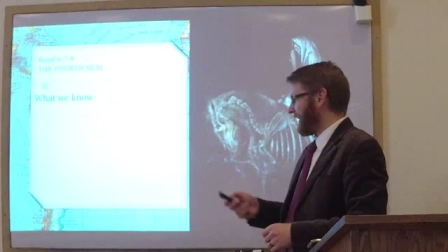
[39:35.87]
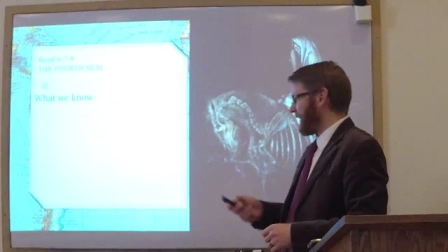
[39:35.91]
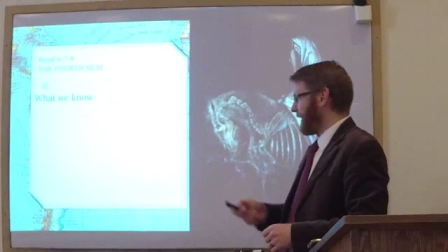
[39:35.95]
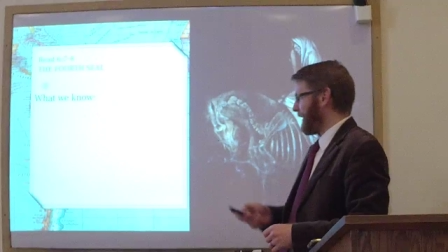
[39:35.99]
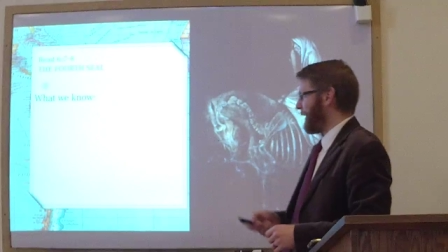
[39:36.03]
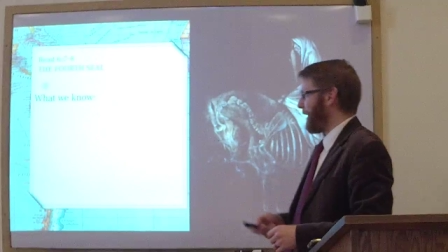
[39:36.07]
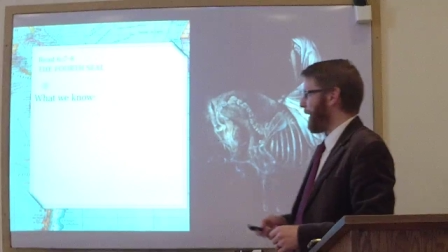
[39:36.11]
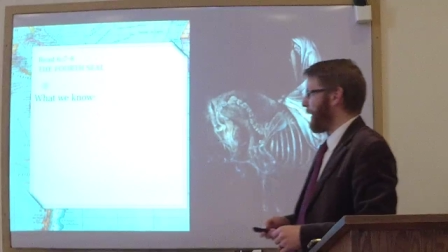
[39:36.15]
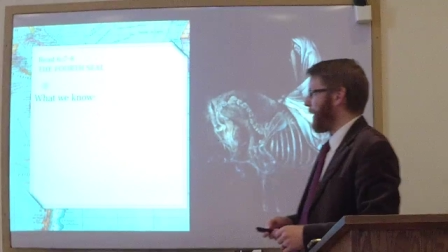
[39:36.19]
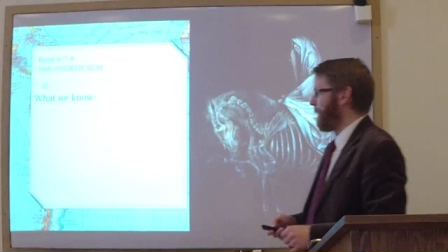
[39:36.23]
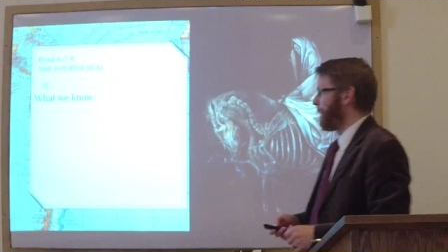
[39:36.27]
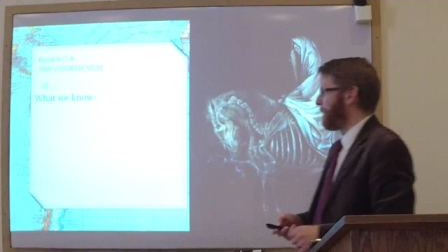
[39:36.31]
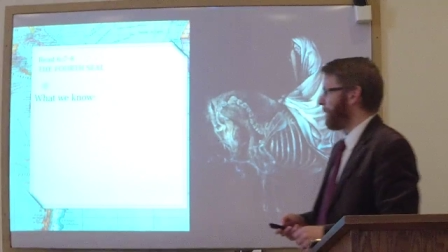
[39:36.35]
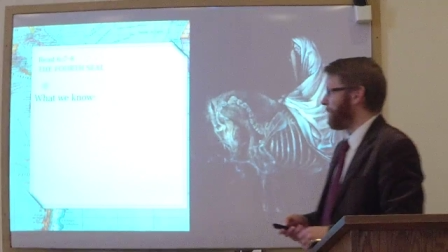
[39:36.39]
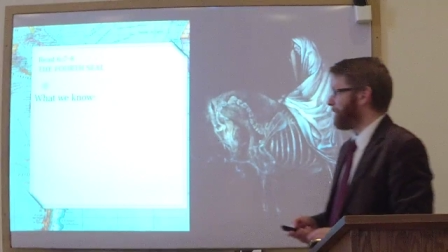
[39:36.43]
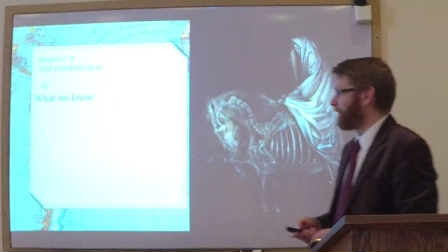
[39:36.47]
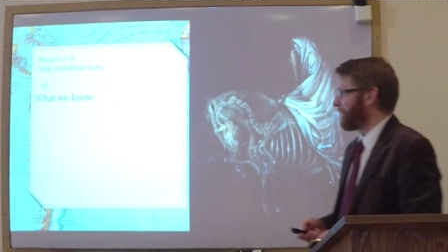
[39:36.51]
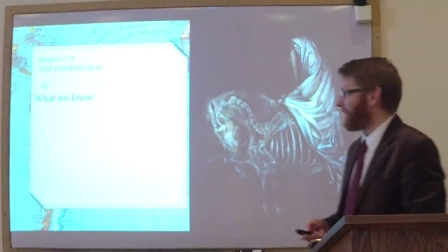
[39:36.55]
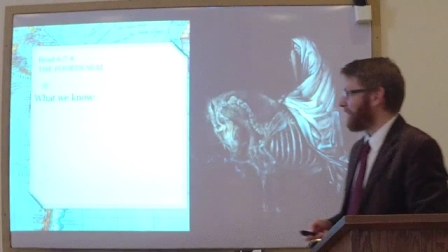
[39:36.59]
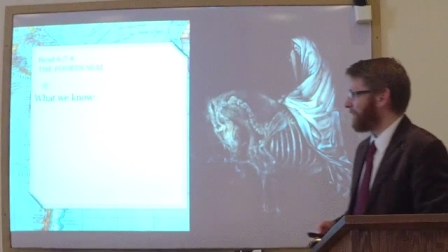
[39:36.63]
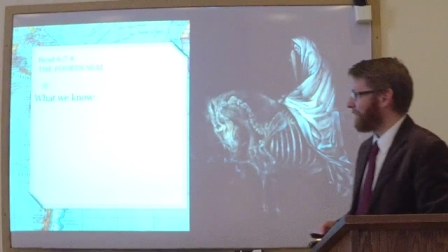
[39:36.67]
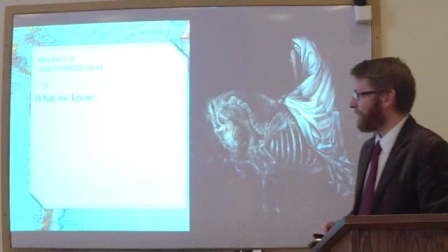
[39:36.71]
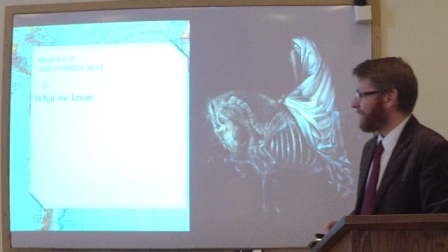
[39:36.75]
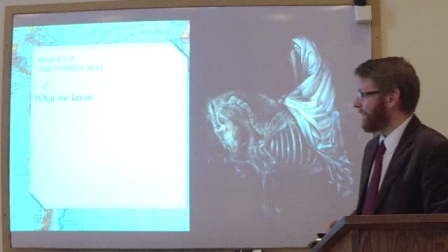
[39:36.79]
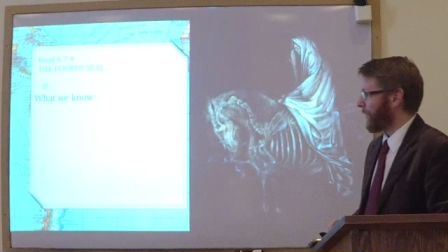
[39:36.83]
Um,
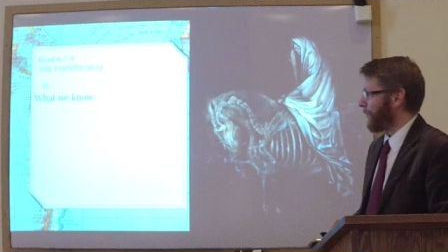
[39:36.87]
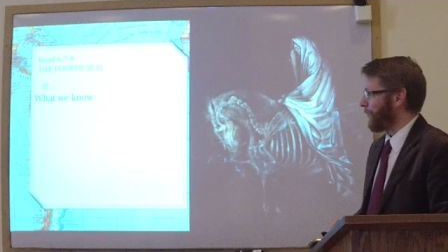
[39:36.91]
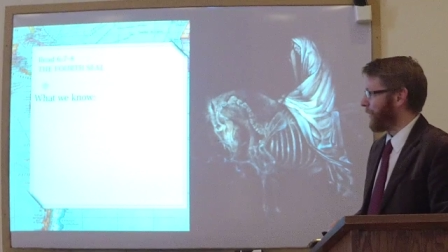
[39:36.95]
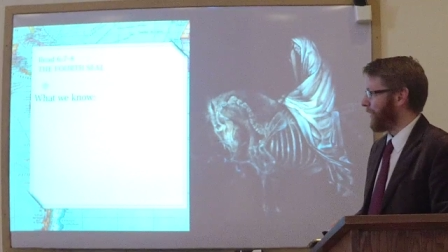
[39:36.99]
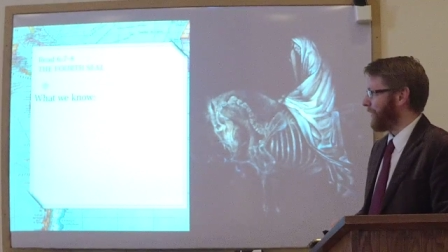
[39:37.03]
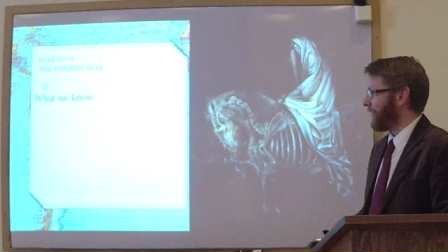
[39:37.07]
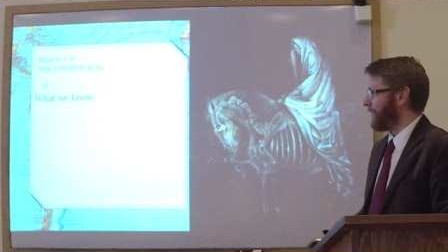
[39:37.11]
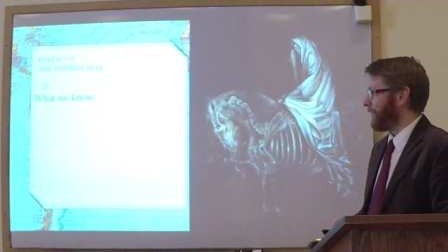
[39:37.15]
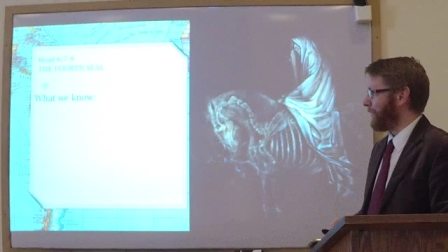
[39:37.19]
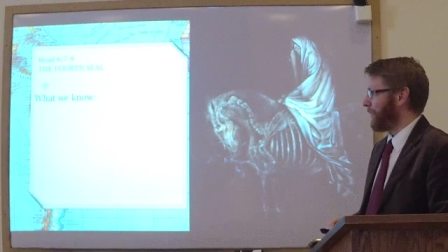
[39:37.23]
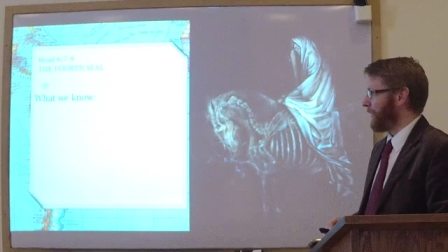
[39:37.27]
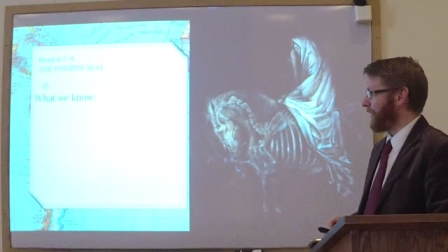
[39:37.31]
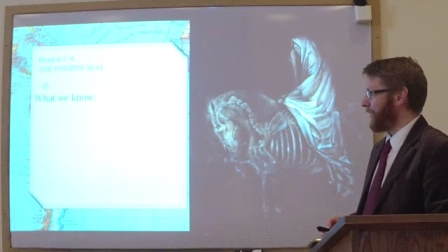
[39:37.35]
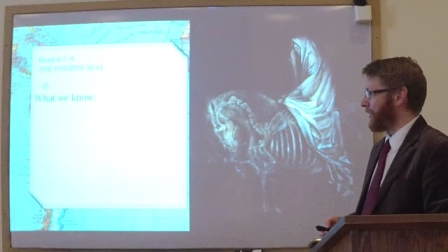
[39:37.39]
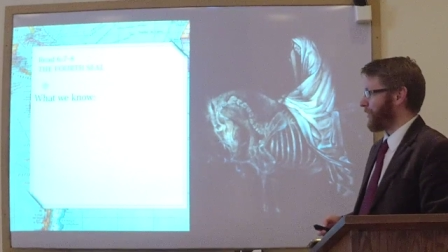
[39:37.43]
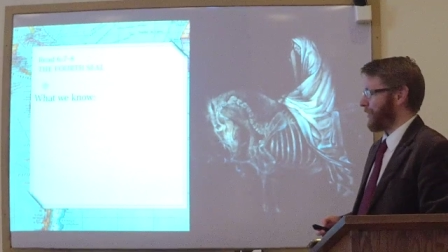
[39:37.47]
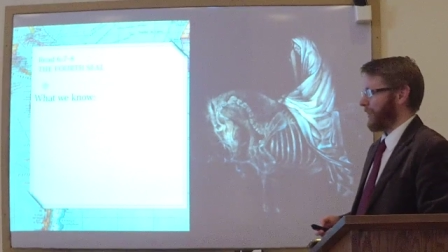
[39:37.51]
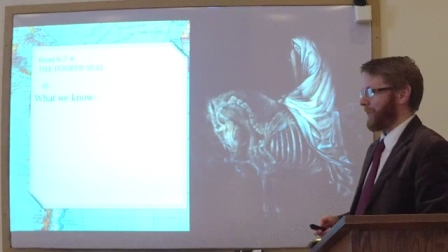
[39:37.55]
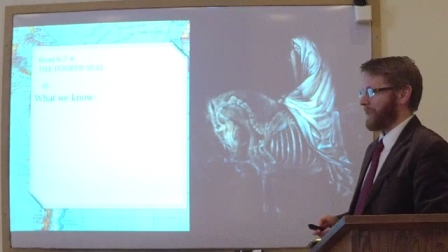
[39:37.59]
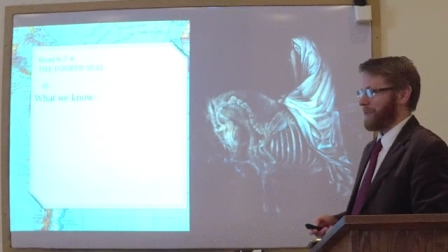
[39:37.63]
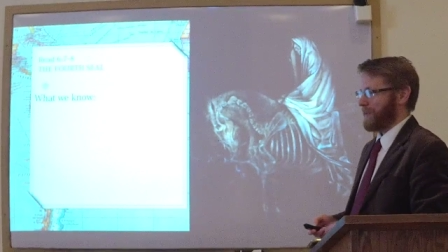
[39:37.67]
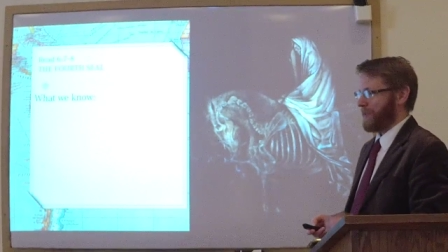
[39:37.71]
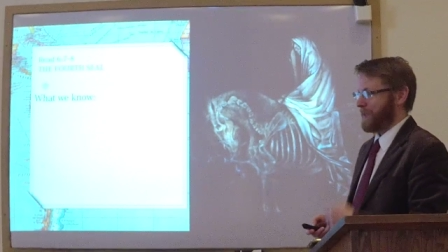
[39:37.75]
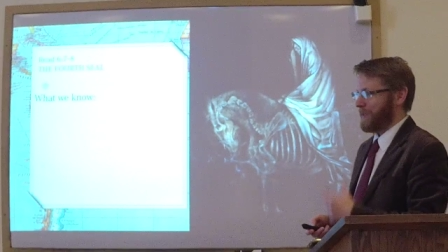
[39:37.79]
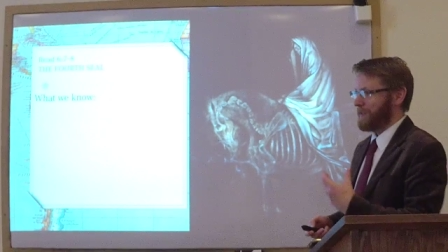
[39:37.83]
we, we
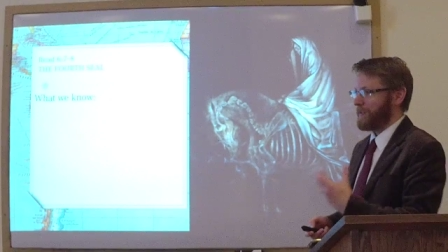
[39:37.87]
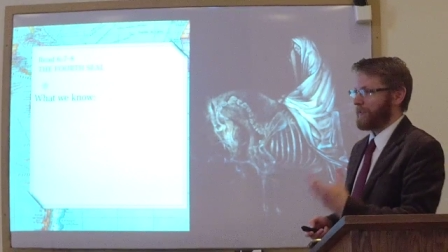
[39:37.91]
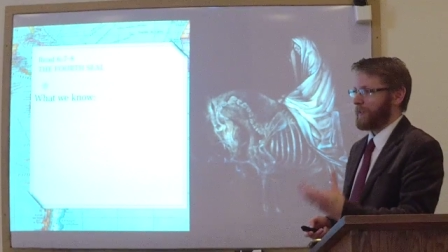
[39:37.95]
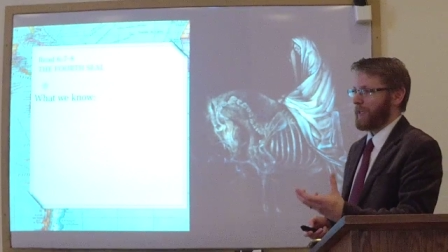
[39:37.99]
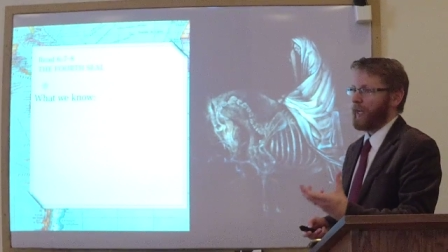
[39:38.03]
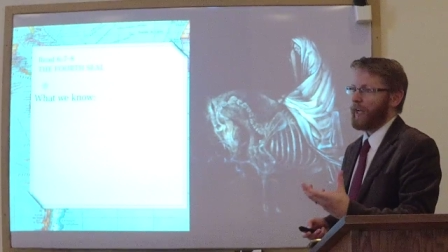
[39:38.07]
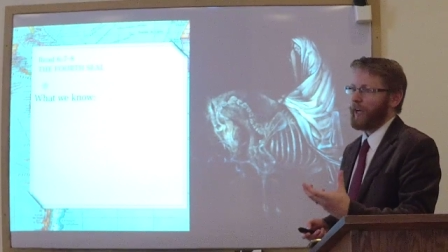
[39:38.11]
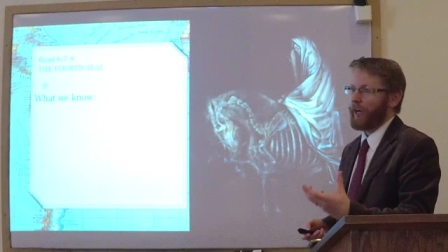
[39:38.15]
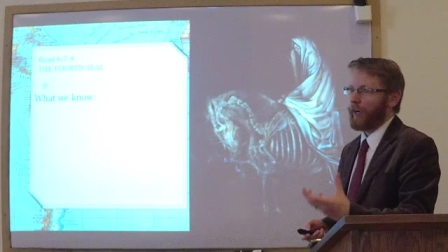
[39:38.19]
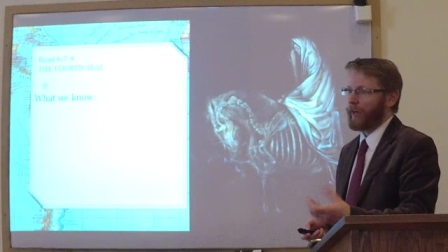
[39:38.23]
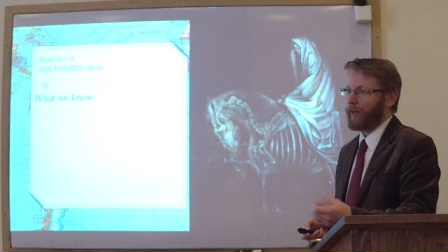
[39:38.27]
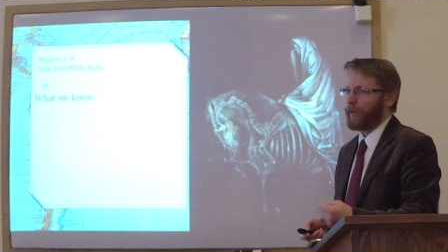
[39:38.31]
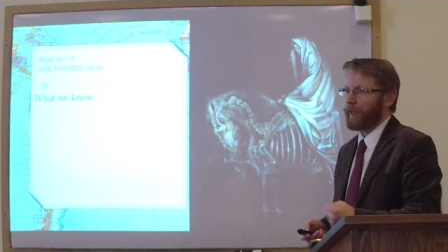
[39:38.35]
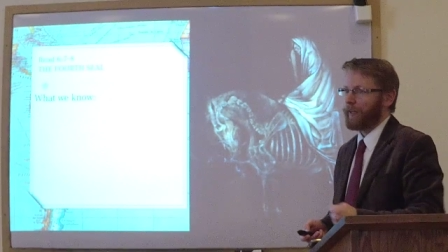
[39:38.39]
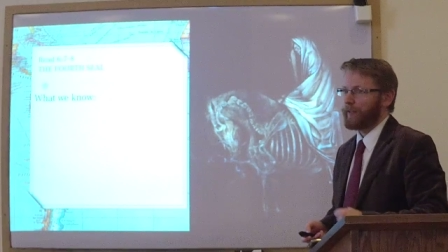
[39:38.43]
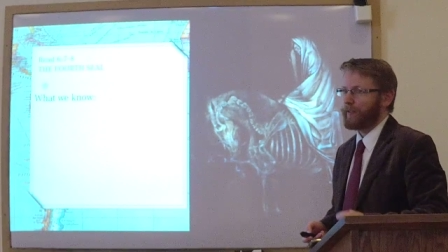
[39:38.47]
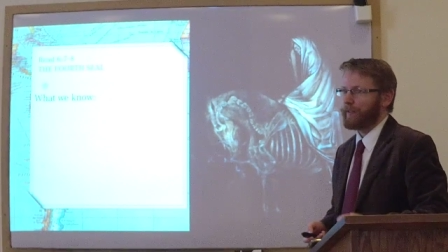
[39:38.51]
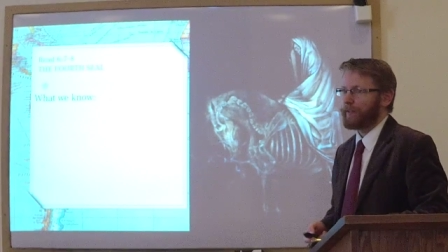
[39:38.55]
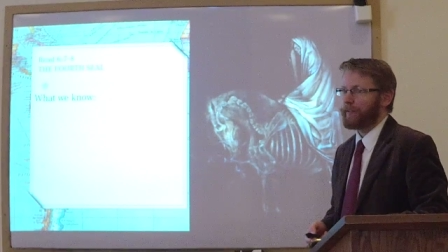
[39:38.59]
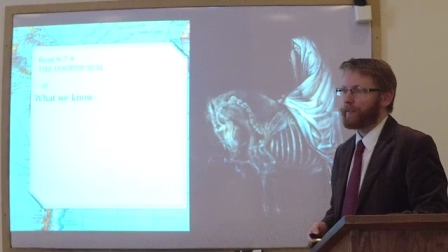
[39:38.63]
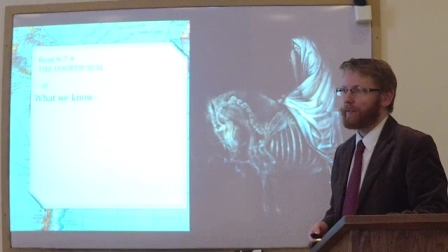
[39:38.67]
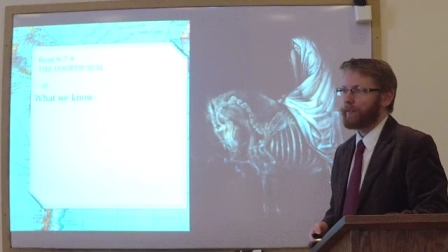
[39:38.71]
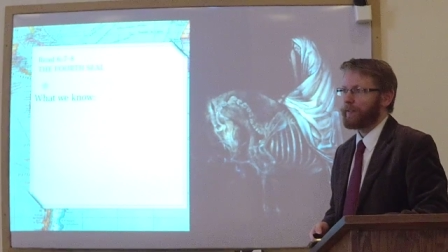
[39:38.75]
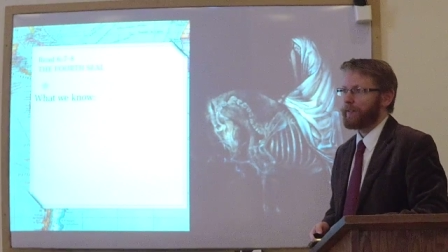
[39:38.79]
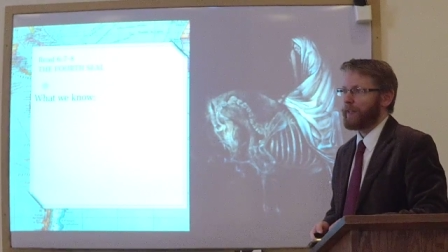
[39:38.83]
trust his care
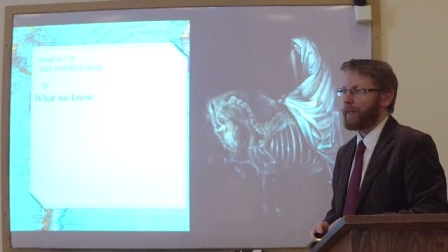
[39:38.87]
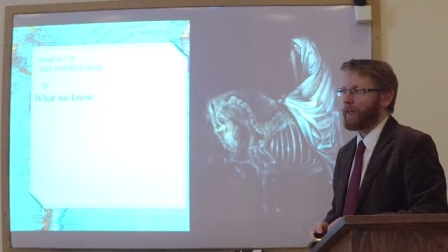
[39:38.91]
and,